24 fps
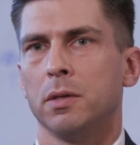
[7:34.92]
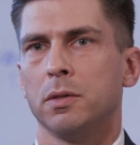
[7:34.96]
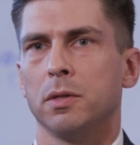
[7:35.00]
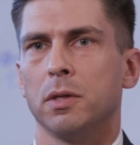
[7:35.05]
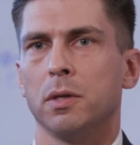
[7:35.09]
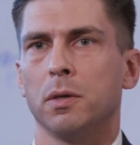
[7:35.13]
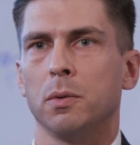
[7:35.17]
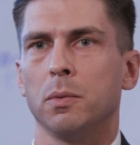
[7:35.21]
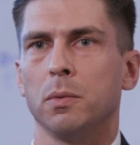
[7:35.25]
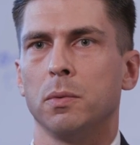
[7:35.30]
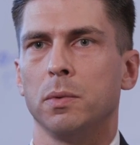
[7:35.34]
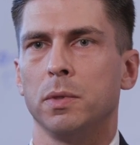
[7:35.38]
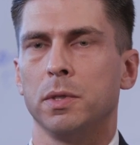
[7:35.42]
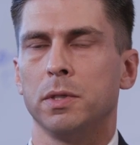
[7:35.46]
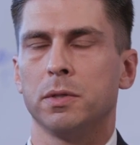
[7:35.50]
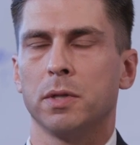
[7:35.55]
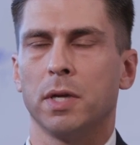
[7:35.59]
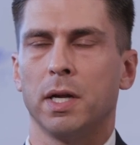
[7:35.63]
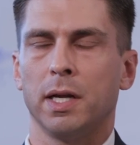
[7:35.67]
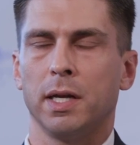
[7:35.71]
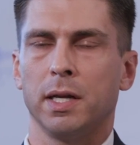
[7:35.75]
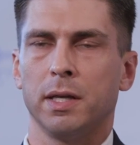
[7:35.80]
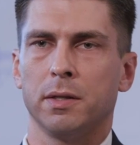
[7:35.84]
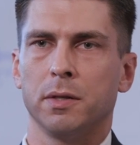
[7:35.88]
So we
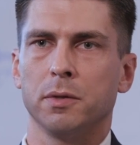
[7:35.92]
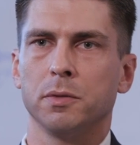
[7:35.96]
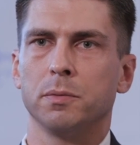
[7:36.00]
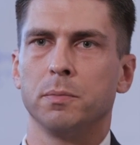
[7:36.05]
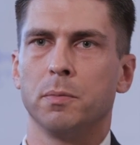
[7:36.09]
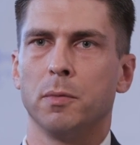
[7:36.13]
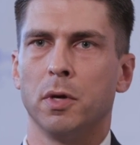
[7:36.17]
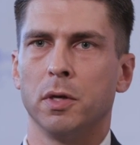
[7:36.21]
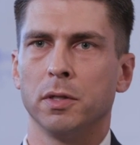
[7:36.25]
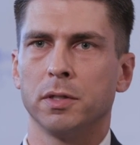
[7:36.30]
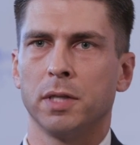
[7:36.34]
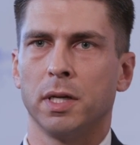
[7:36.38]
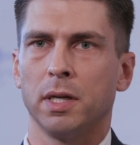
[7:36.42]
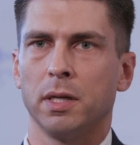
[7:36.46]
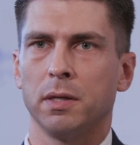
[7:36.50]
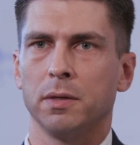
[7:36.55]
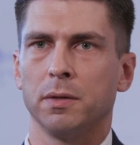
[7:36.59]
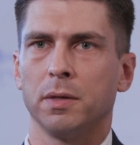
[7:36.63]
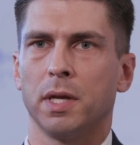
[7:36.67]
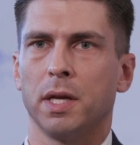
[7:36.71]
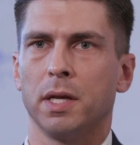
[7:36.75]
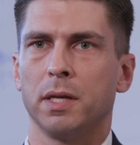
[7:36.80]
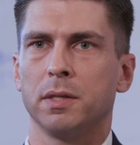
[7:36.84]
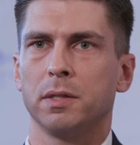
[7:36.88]
try to get those
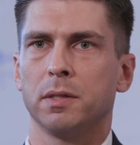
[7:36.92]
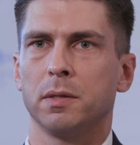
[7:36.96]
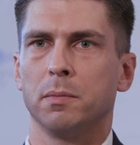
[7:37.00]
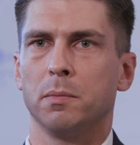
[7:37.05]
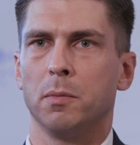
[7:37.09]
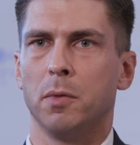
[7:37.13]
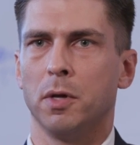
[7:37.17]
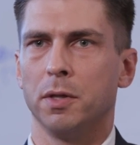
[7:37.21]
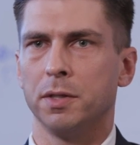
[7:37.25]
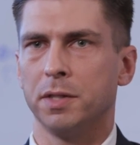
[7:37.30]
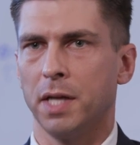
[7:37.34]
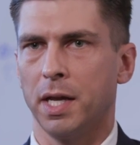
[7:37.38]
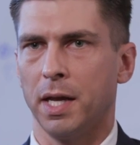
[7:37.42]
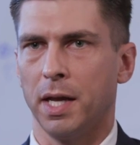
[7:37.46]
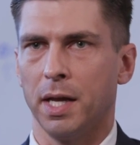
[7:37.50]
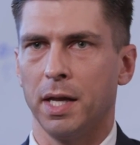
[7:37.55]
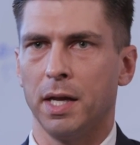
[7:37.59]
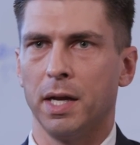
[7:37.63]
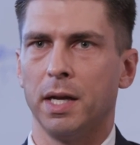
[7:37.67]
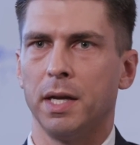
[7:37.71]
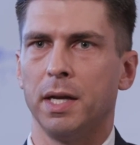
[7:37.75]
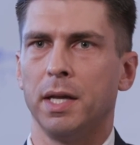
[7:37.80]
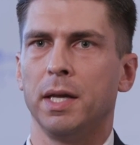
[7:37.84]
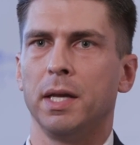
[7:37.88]
multi-location,
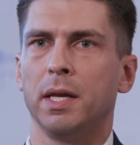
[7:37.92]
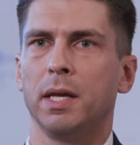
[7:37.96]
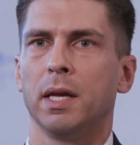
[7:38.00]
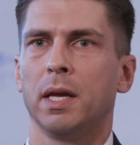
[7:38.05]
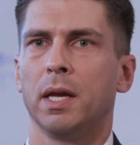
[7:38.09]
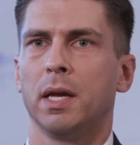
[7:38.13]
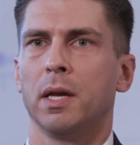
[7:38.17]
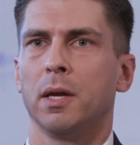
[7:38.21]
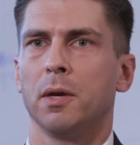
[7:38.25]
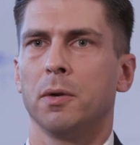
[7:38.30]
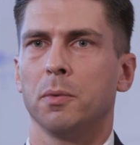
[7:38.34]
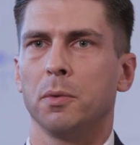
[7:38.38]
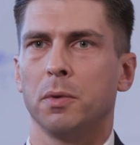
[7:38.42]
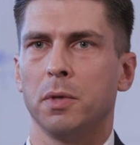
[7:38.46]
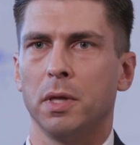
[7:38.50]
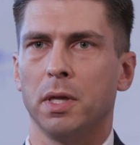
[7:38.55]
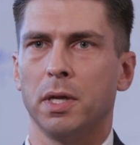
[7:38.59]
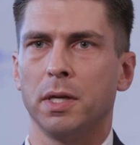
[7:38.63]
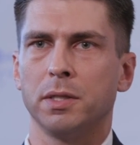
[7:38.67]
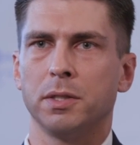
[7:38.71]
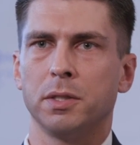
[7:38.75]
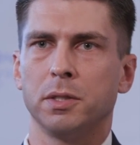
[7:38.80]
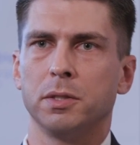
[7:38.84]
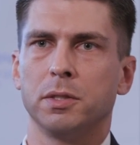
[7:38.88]
multi-entity
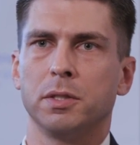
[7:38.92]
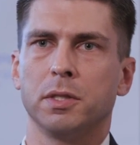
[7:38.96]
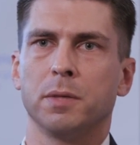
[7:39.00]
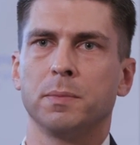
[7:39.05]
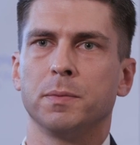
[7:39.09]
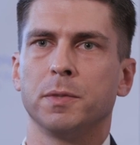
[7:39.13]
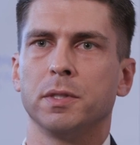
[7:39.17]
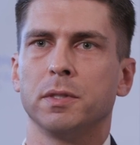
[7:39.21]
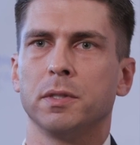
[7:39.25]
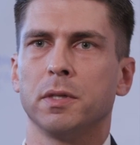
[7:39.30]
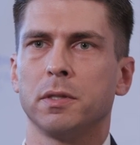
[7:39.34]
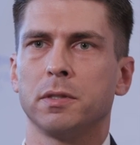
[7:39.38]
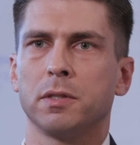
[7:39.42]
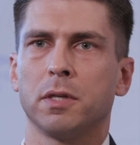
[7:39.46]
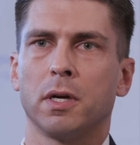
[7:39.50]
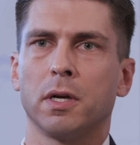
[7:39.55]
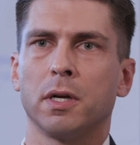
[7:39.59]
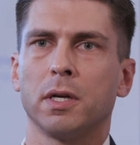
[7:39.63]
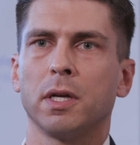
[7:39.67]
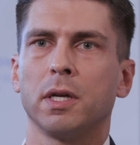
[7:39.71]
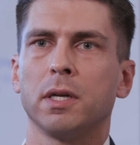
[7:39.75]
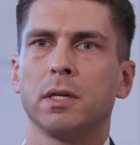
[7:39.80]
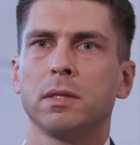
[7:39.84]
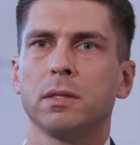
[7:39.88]
relationships as our
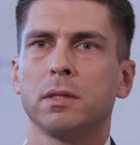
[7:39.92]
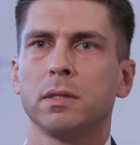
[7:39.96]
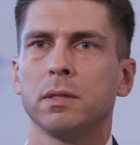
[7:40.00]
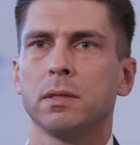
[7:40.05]
target.